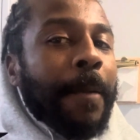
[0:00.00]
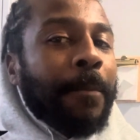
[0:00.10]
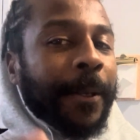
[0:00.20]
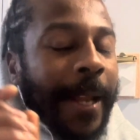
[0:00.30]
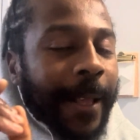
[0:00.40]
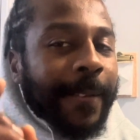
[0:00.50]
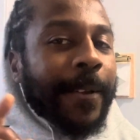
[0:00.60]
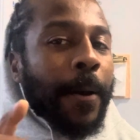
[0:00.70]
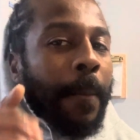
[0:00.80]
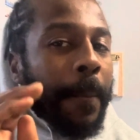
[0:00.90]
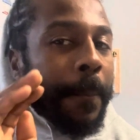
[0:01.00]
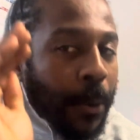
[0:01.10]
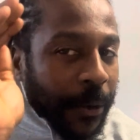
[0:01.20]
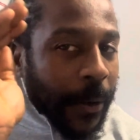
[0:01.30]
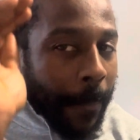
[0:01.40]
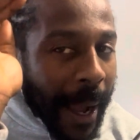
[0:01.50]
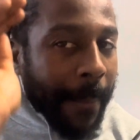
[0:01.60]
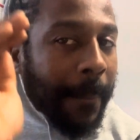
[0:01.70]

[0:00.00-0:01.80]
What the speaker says: But that's gonna push your bank